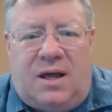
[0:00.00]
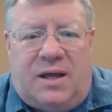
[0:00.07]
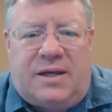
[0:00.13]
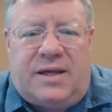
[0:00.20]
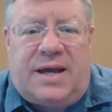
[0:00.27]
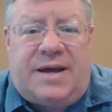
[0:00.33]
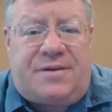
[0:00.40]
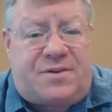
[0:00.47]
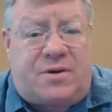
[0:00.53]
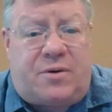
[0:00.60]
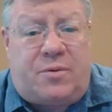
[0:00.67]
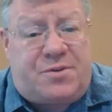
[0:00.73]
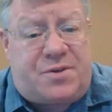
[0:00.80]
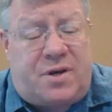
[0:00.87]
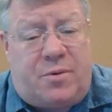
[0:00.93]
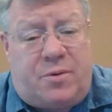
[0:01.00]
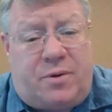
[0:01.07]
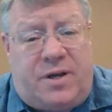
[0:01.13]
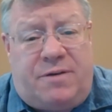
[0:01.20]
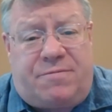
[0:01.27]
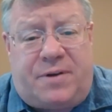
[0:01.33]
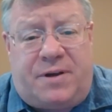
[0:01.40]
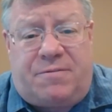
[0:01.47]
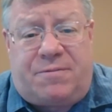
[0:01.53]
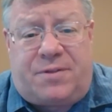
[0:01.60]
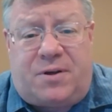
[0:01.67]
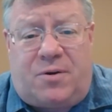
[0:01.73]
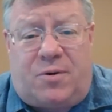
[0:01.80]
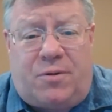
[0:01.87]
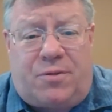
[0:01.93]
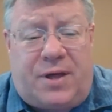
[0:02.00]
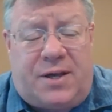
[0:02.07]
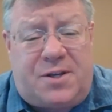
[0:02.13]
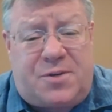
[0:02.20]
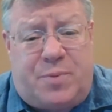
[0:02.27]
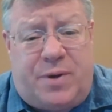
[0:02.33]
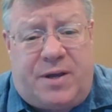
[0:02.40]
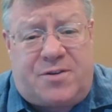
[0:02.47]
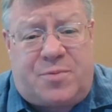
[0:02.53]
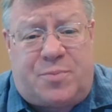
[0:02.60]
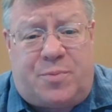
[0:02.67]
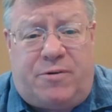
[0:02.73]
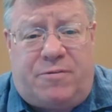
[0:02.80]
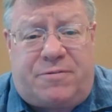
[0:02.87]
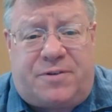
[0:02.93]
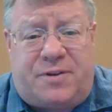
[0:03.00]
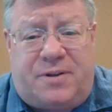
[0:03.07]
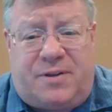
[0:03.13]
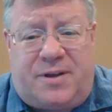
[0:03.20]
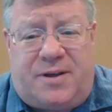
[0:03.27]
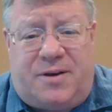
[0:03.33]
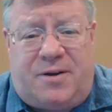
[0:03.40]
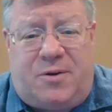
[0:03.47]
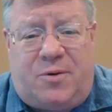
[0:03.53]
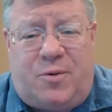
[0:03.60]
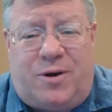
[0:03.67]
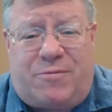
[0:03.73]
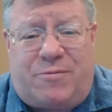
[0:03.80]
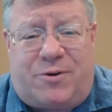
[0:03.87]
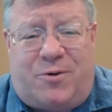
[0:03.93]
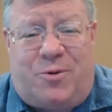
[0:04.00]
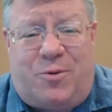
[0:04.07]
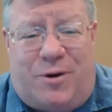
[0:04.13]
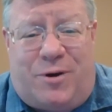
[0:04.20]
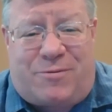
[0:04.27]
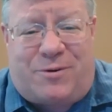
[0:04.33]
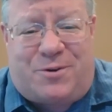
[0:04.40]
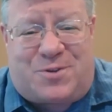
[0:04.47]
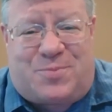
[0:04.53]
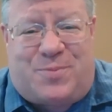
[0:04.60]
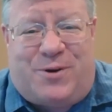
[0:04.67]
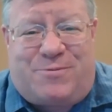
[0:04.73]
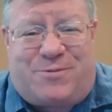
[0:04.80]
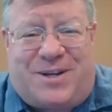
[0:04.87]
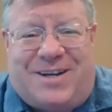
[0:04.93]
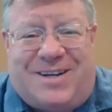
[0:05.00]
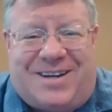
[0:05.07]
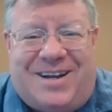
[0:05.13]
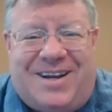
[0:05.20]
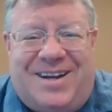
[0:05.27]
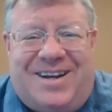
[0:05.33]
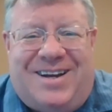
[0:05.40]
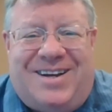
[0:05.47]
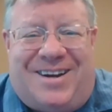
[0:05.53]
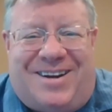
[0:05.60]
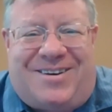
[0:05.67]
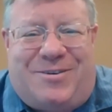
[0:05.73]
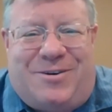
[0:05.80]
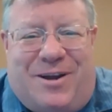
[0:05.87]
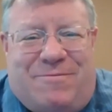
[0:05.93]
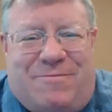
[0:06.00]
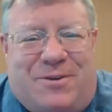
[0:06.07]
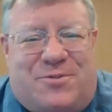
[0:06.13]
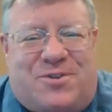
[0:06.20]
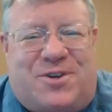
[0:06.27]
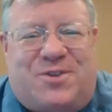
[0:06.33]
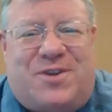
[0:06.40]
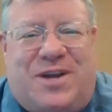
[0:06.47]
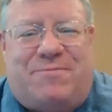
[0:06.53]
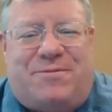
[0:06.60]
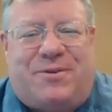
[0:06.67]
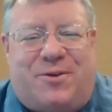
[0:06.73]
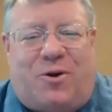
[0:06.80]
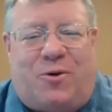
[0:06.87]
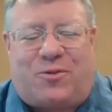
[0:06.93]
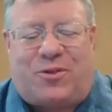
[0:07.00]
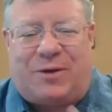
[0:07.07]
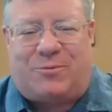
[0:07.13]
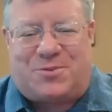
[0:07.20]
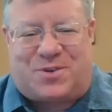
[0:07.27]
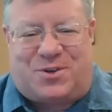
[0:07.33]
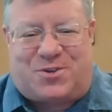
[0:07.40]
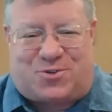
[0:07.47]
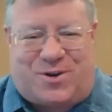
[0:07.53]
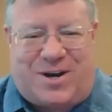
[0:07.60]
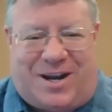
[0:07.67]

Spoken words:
Yeah, so if the whole thing is being spoofed, then whoever spoofed it, if the whole thing was a trick,